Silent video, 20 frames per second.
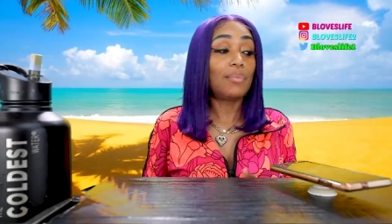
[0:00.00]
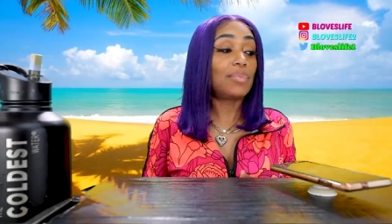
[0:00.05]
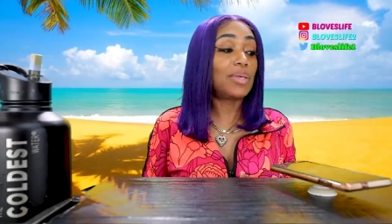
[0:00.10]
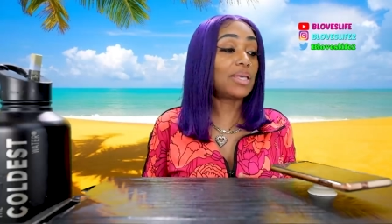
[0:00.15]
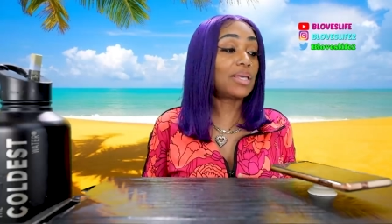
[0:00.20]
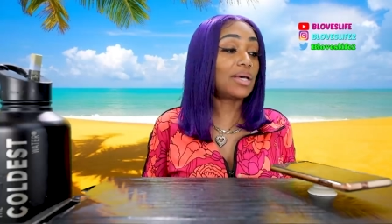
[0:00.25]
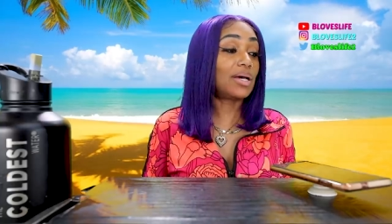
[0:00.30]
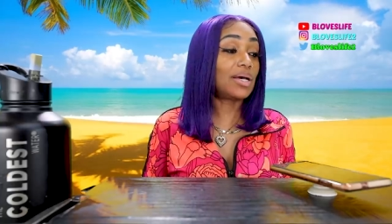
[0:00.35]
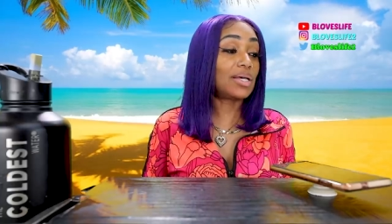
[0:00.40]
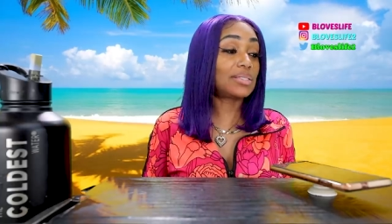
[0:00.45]

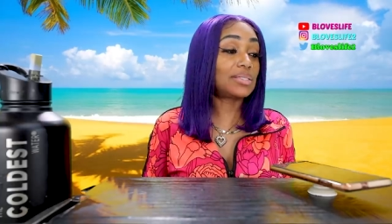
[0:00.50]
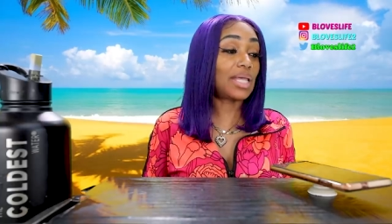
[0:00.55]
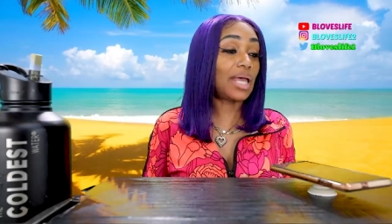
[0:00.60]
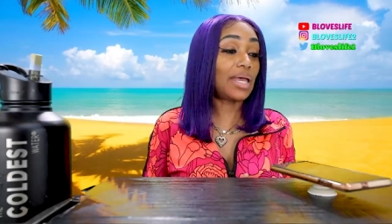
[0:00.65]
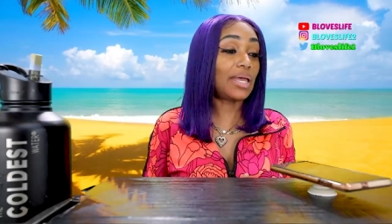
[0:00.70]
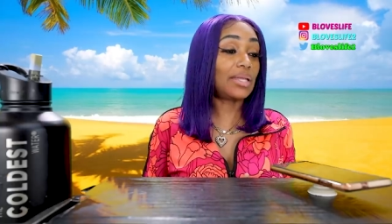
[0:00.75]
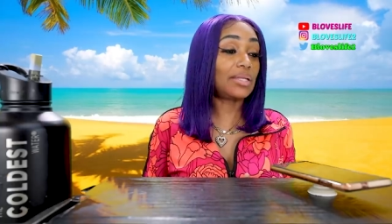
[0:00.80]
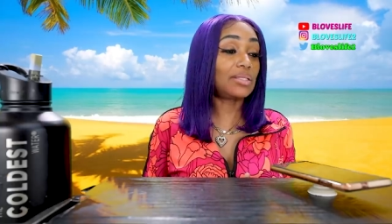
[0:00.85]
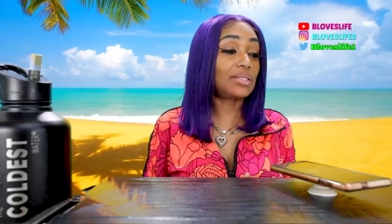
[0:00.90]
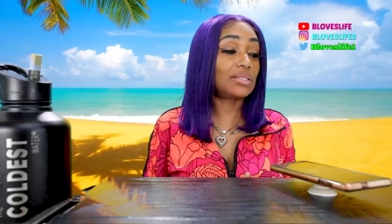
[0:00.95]
because
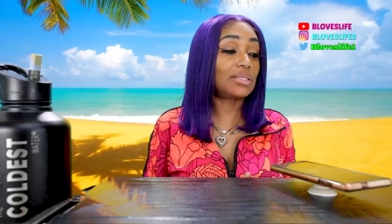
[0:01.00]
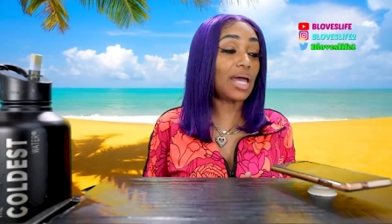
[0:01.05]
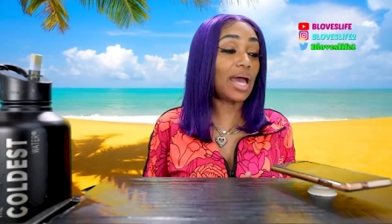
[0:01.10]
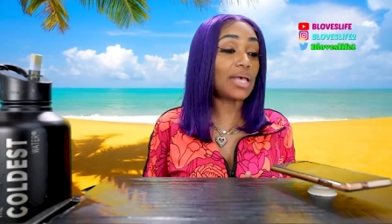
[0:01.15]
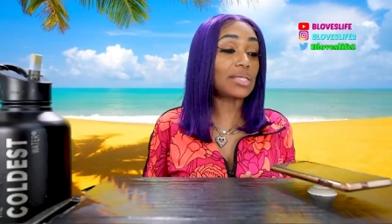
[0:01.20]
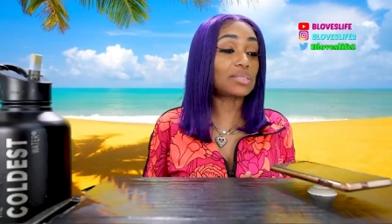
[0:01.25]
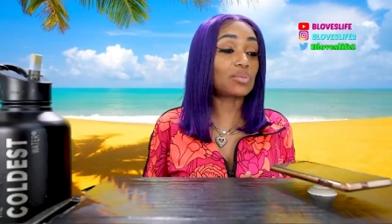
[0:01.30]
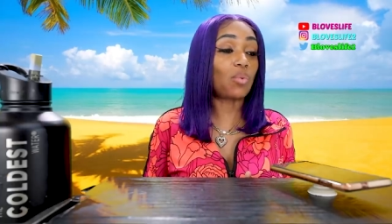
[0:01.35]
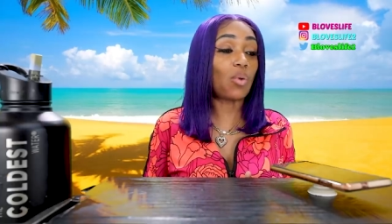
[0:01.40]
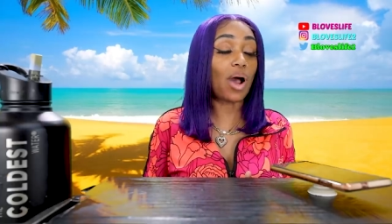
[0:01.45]
that
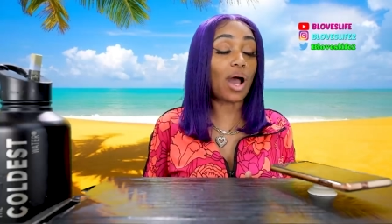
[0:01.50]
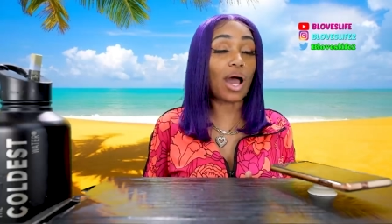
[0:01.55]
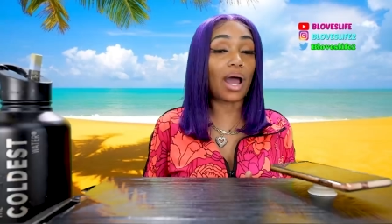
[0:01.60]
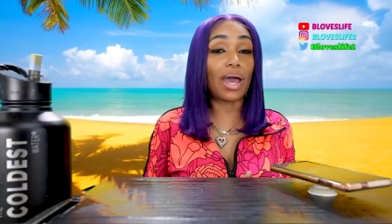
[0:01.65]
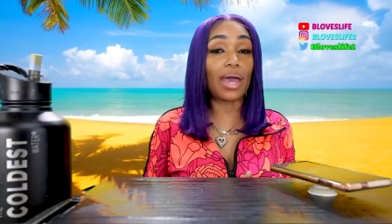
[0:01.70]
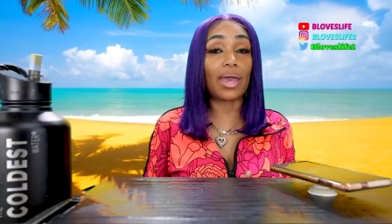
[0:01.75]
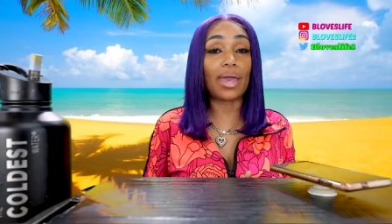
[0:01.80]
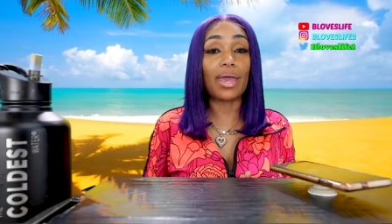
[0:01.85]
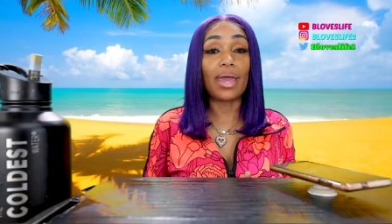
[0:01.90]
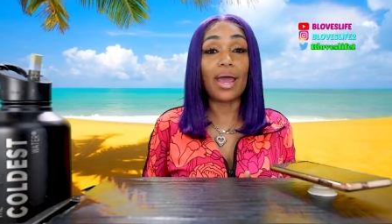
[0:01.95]
that's
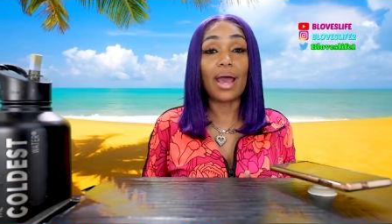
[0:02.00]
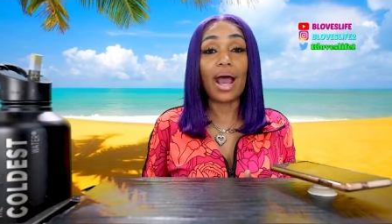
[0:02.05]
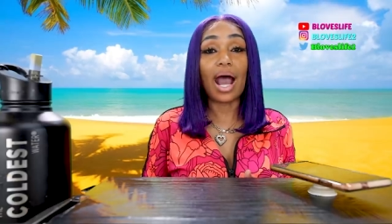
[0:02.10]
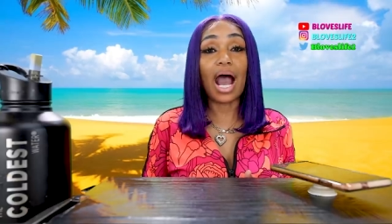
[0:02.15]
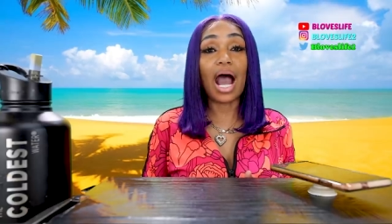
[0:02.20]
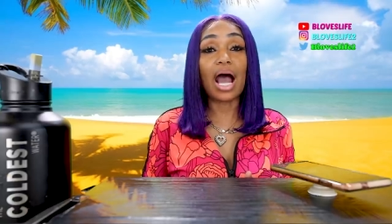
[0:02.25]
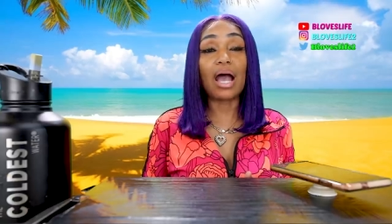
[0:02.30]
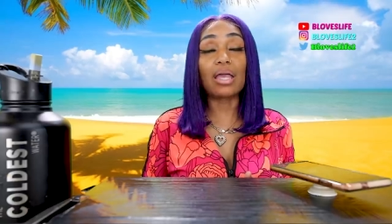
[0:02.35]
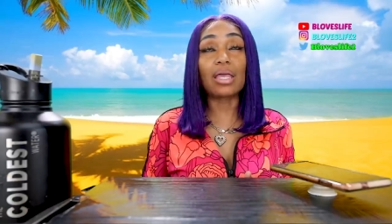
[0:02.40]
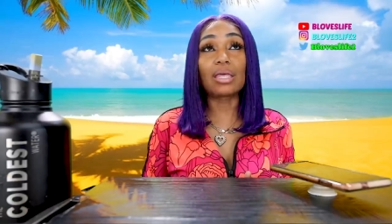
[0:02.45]
why
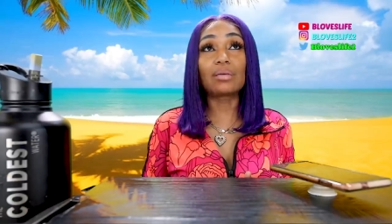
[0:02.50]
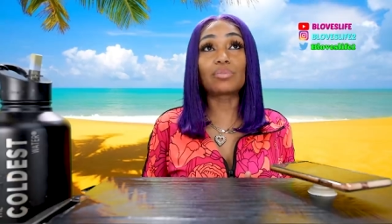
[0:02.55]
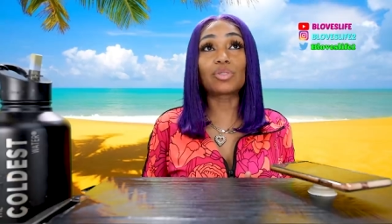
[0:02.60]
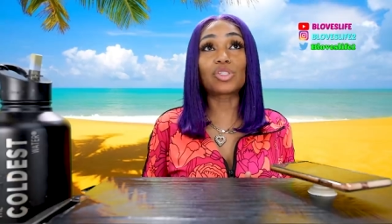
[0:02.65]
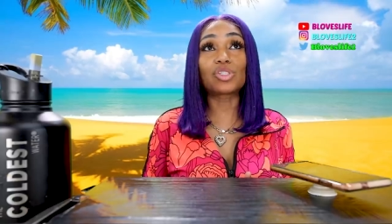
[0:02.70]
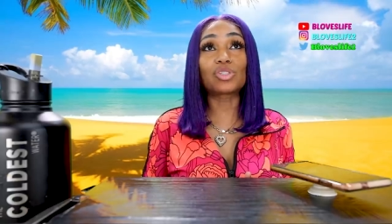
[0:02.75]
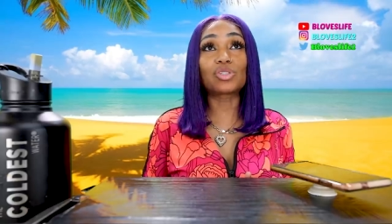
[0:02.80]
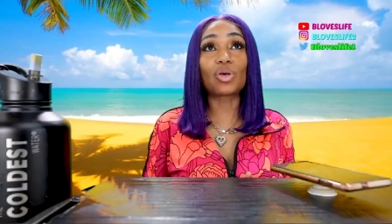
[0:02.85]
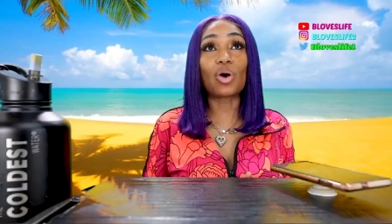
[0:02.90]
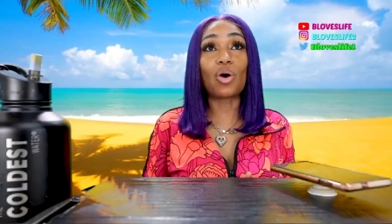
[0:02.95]
I am
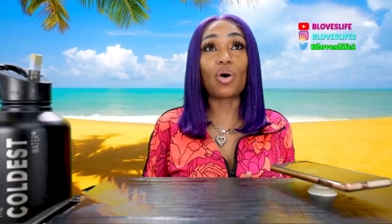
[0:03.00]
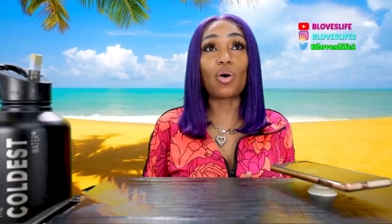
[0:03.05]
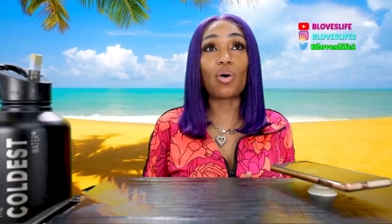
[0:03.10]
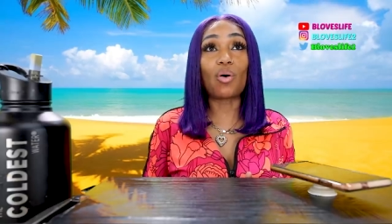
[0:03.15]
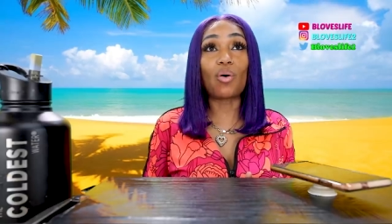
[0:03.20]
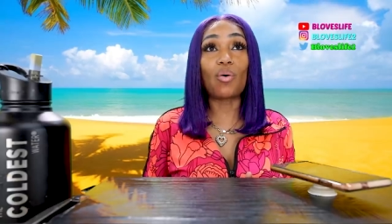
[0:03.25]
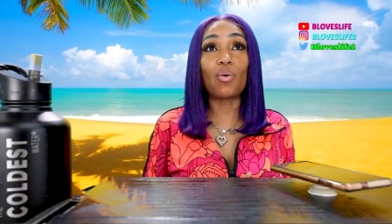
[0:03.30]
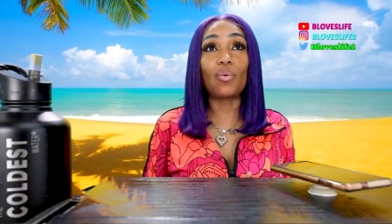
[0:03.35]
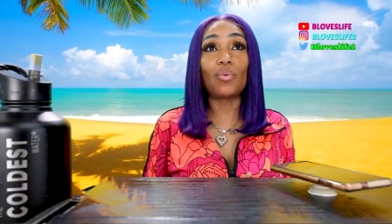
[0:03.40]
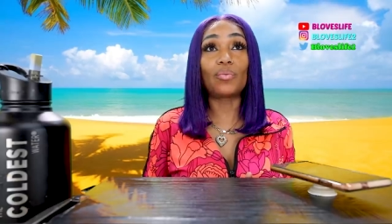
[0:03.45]

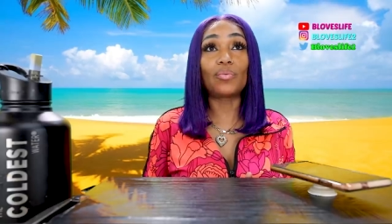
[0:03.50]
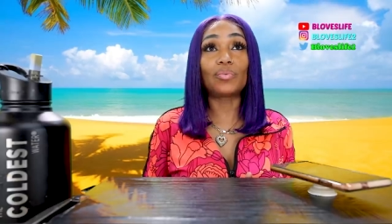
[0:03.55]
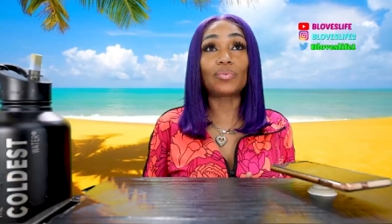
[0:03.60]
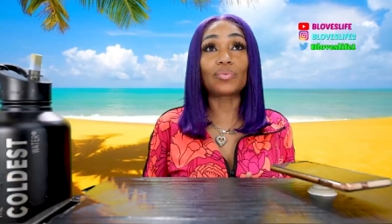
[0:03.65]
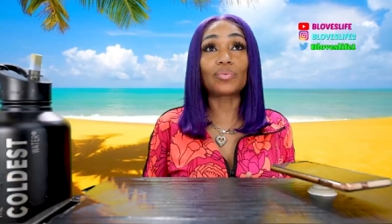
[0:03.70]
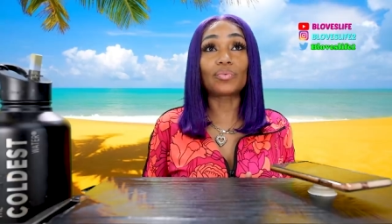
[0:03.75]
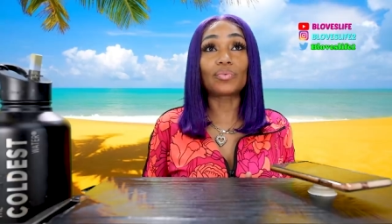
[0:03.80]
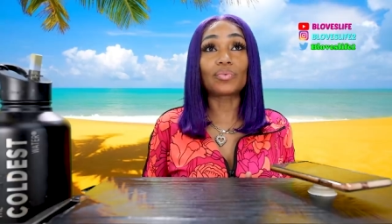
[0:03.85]
so